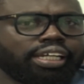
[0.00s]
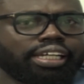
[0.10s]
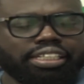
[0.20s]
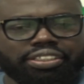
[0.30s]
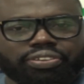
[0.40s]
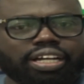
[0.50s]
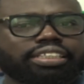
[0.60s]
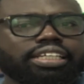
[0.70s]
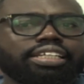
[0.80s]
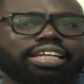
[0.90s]
And you are
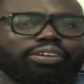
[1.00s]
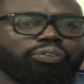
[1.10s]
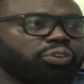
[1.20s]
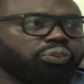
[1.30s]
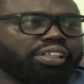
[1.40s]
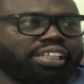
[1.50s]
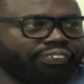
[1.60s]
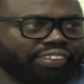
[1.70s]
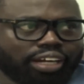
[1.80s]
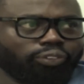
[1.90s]
saying that we should
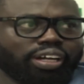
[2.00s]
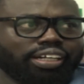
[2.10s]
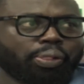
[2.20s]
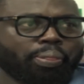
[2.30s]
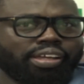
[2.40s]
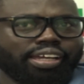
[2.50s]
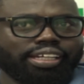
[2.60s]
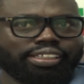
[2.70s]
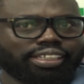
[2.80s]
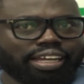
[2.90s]
leave that one
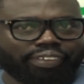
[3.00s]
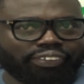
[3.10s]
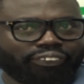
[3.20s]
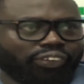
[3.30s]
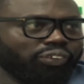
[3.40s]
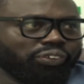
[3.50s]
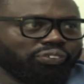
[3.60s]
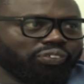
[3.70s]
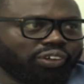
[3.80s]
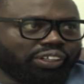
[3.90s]
and come and follow
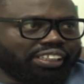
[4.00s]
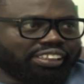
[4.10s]
you on this